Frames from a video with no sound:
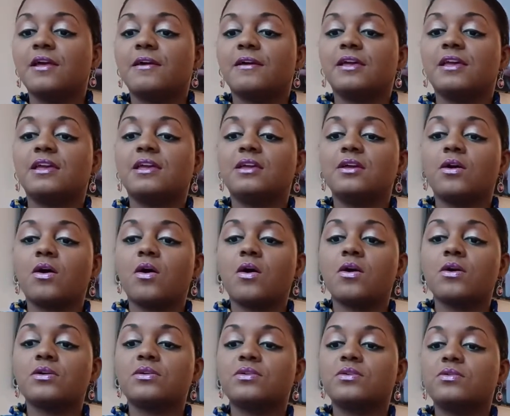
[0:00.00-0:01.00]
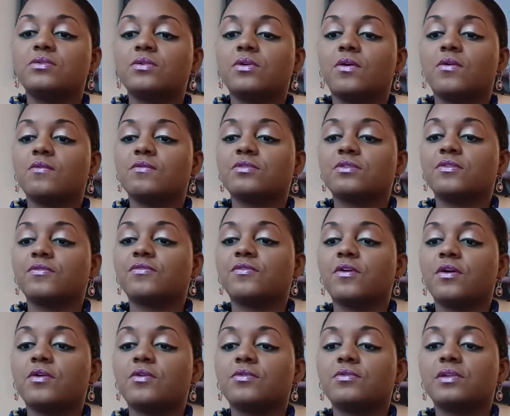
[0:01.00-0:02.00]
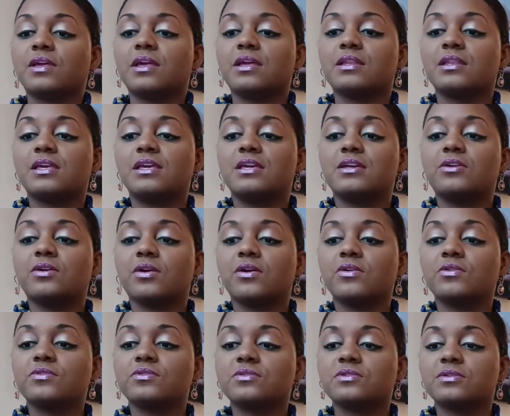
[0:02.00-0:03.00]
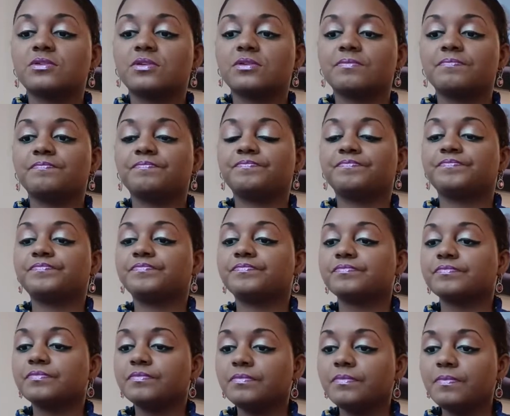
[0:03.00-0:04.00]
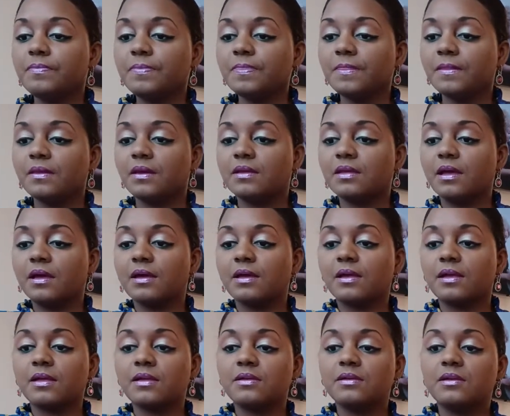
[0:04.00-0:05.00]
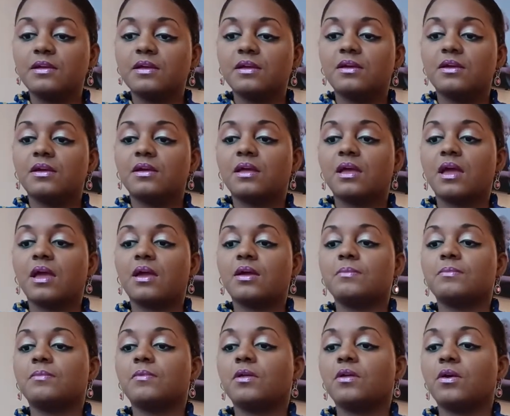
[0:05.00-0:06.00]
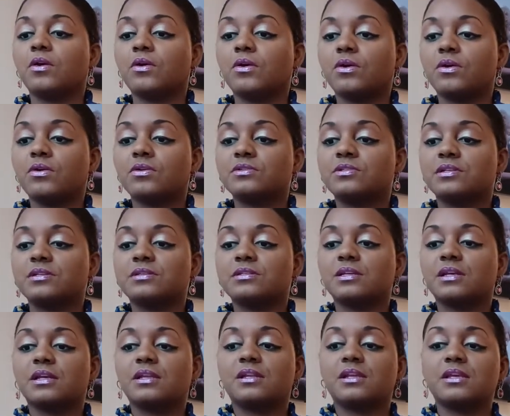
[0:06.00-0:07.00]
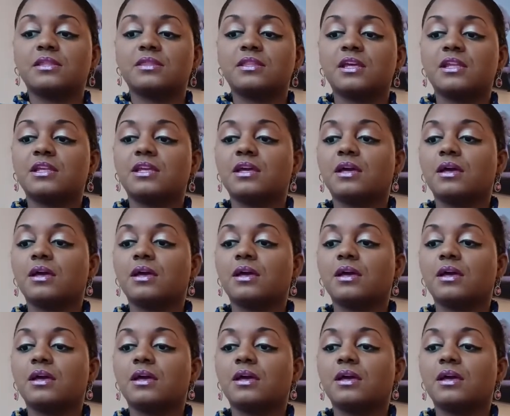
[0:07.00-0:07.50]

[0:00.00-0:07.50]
he argued over the phone and he cursed at her, she said, and then he